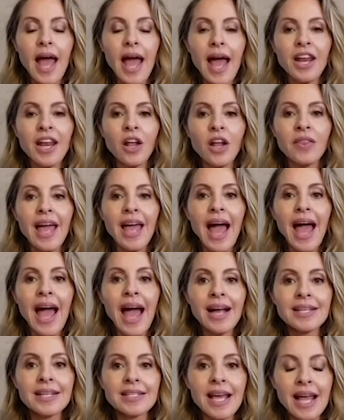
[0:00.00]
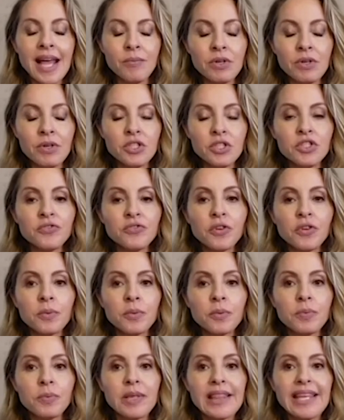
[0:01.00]
And on the exhale, and once you've
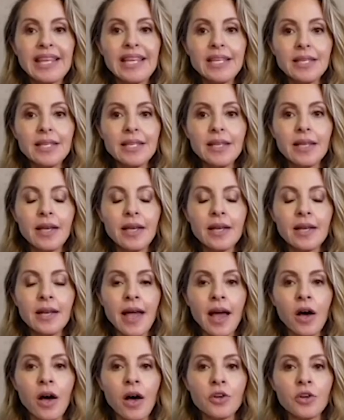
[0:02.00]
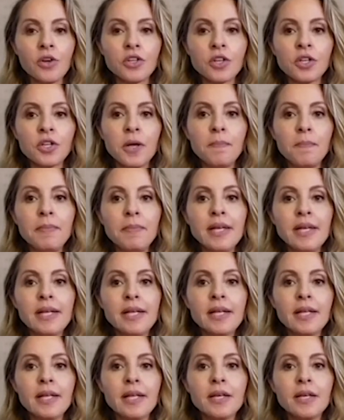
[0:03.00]
completed the inhale, you're going to
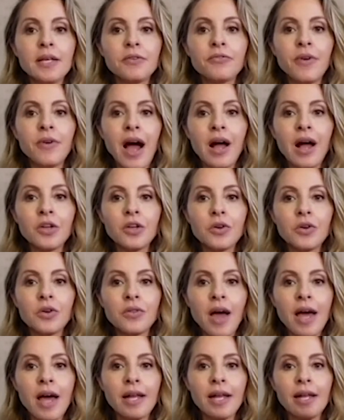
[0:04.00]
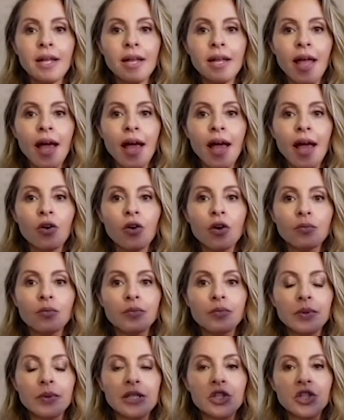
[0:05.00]
immediately follow that inhale
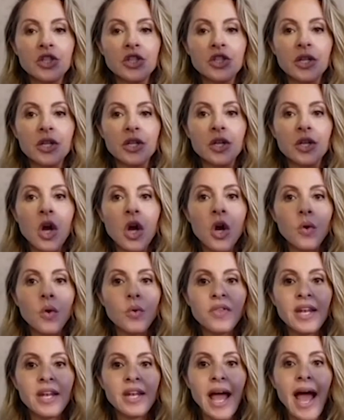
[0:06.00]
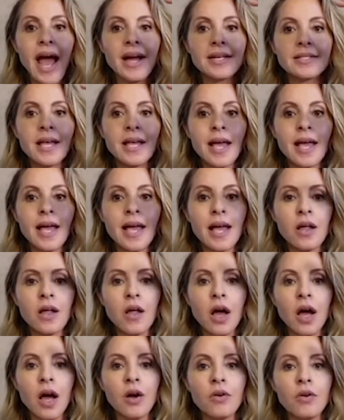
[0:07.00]
completion with an
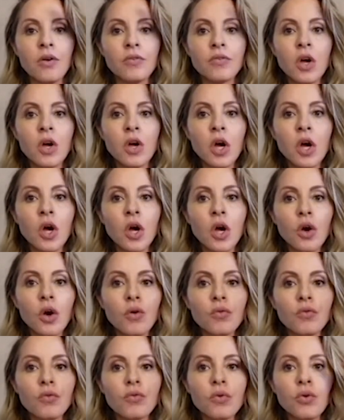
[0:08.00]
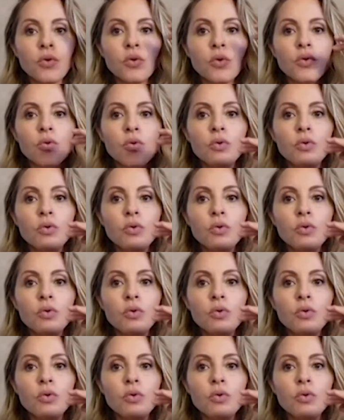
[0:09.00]
exhale of woo.